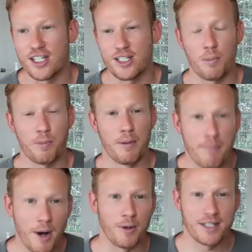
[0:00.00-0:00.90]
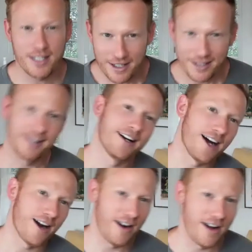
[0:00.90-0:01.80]
to promote
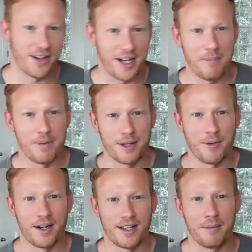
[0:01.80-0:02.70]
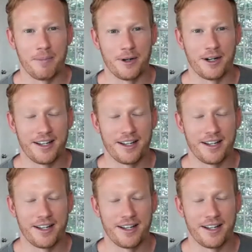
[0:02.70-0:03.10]
our other company, One Clipboard,